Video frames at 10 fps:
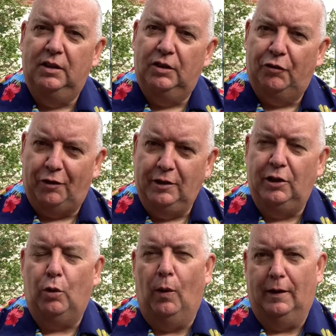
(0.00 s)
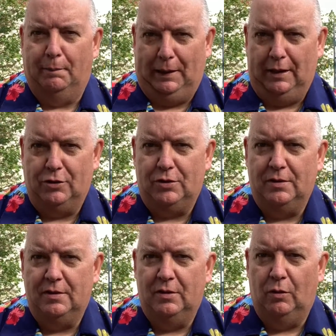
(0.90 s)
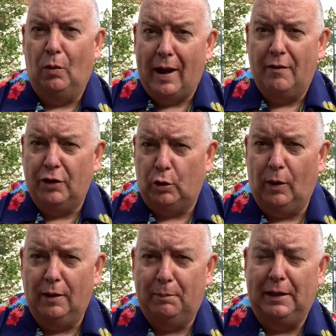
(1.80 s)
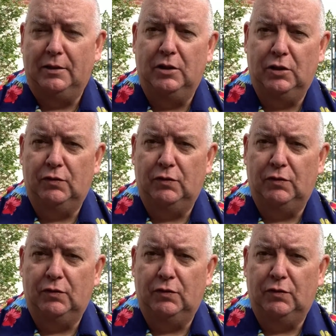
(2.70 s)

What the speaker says: find your quiet place, wherever the quiet place is